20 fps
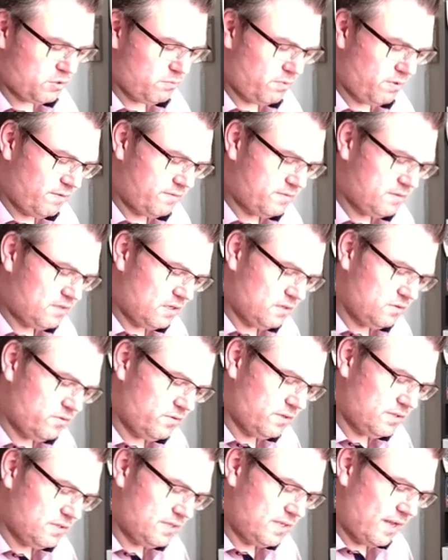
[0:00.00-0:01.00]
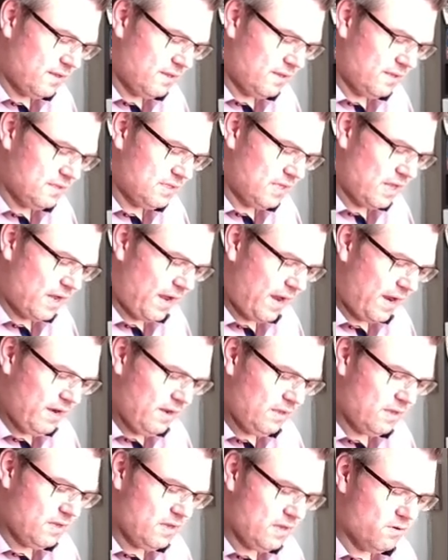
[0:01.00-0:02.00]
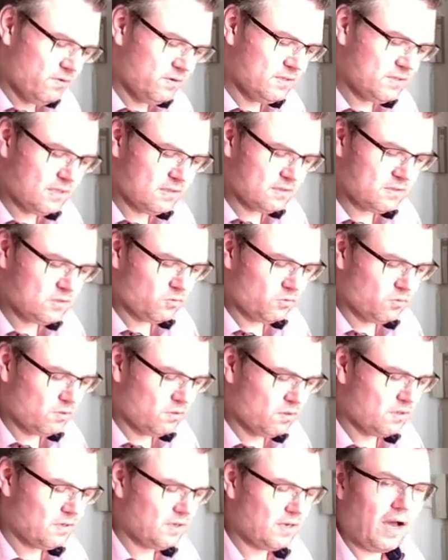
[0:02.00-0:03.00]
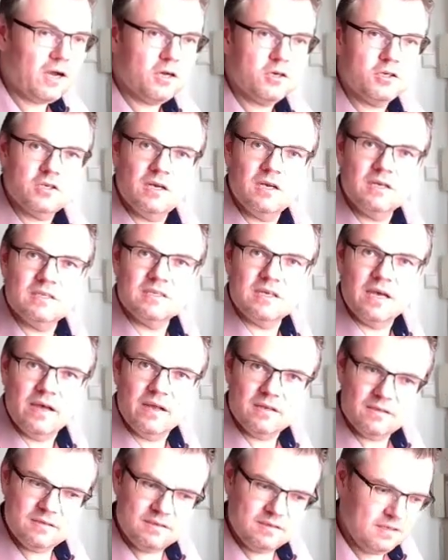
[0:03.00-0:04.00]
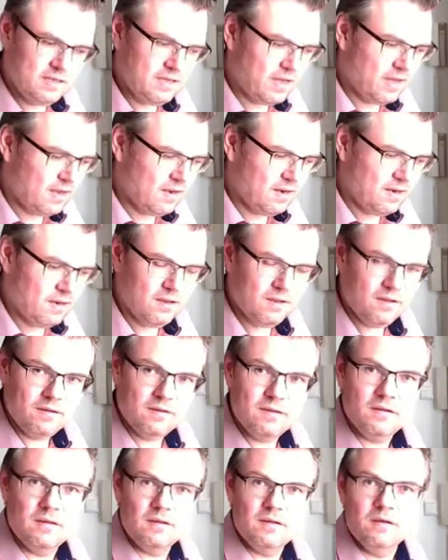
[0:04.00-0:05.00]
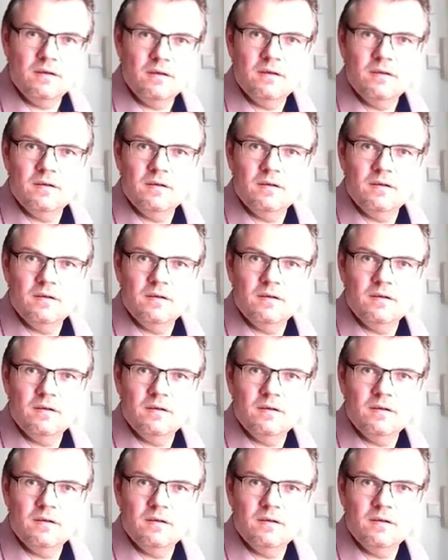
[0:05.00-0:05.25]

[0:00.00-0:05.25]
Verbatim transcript: we have just to extend this line and here is the so-called Nachstellzeit, Tn. Yeah?